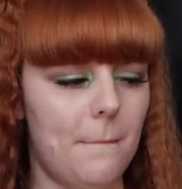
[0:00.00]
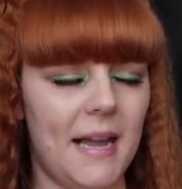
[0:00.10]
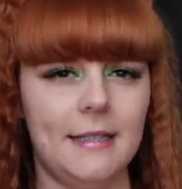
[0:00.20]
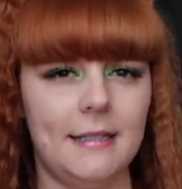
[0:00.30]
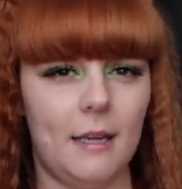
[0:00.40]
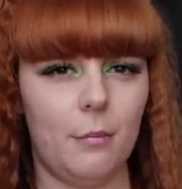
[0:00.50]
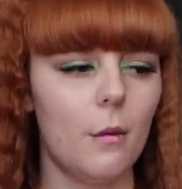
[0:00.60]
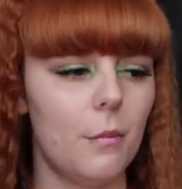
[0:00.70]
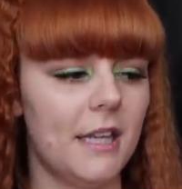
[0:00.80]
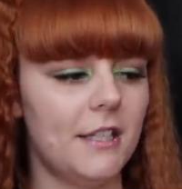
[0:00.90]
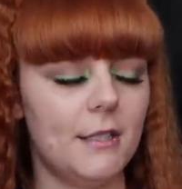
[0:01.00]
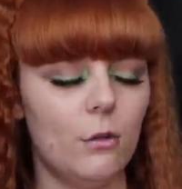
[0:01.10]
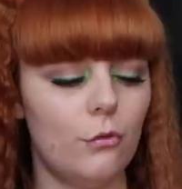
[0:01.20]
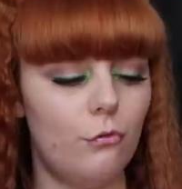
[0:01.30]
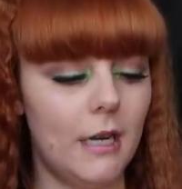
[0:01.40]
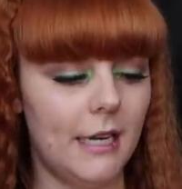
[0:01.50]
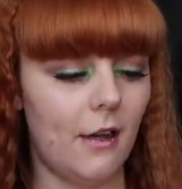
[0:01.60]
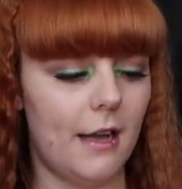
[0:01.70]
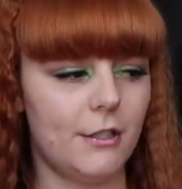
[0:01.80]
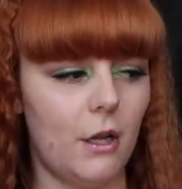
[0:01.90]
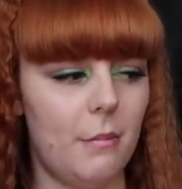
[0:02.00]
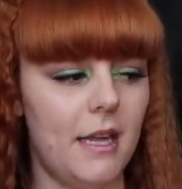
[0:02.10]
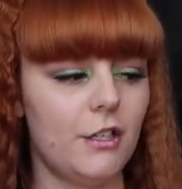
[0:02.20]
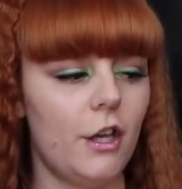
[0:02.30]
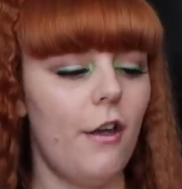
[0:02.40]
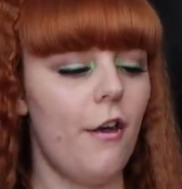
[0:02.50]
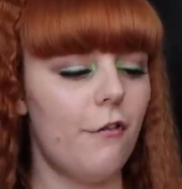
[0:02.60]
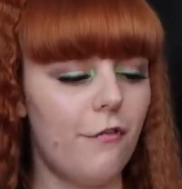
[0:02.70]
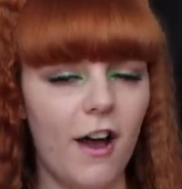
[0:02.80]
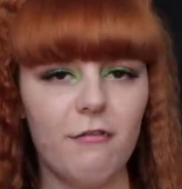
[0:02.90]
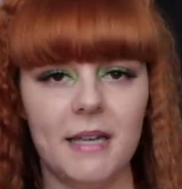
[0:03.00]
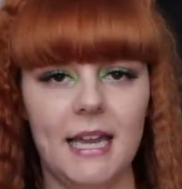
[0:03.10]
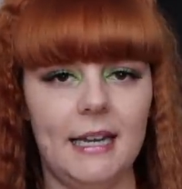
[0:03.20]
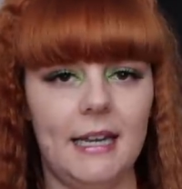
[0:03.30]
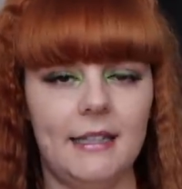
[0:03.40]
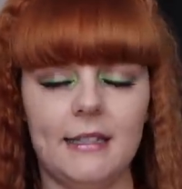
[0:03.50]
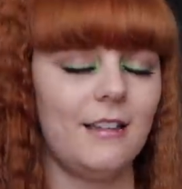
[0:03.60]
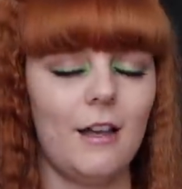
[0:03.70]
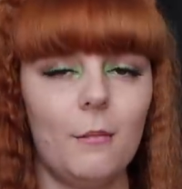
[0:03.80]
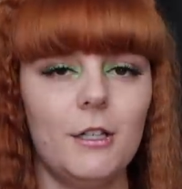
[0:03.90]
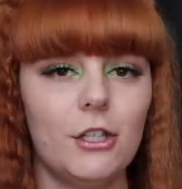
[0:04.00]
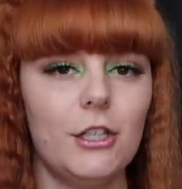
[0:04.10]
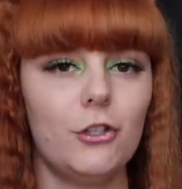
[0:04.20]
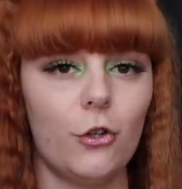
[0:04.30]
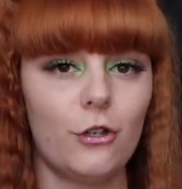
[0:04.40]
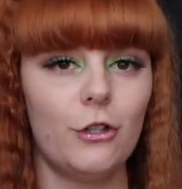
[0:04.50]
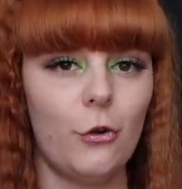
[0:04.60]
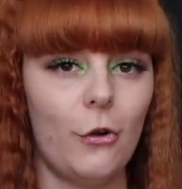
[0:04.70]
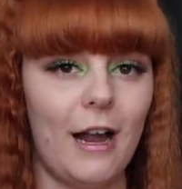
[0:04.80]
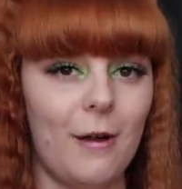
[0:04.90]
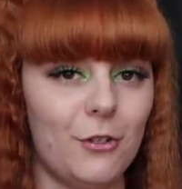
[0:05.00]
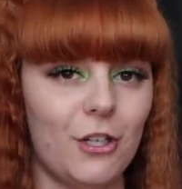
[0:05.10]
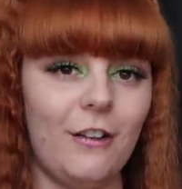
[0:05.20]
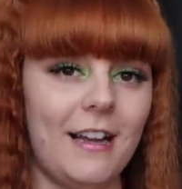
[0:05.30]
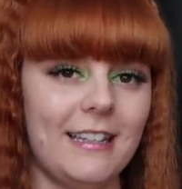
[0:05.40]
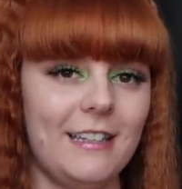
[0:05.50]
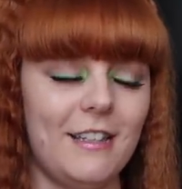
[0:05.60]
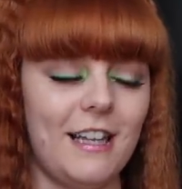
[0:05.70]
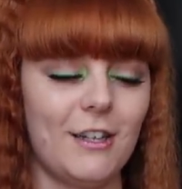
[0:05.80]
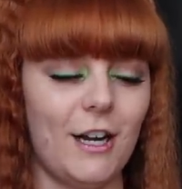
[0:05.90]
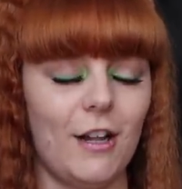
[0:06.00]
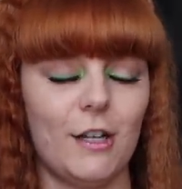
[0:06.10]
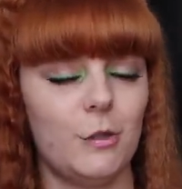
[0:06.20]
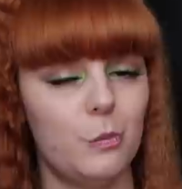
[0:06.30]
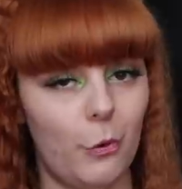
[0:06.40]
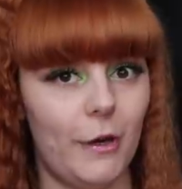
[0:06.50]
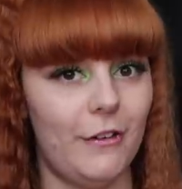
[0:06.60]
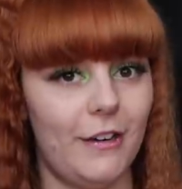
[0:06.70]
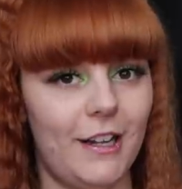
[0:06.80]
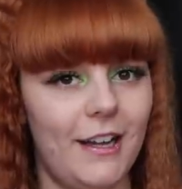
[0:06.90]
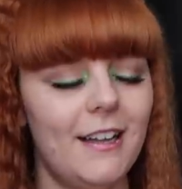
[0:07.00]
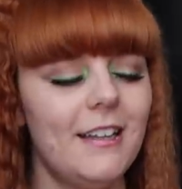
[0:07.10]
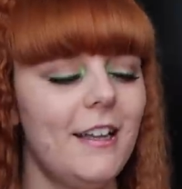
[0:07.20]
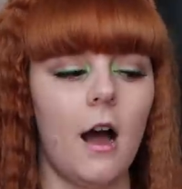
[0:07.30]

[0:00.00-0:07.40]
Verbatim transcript: basic, but they still look really nice. So I picked 5 bikinis and I'm literally shocked to the core at how much I like this, so that's kind of like a spoiler alert.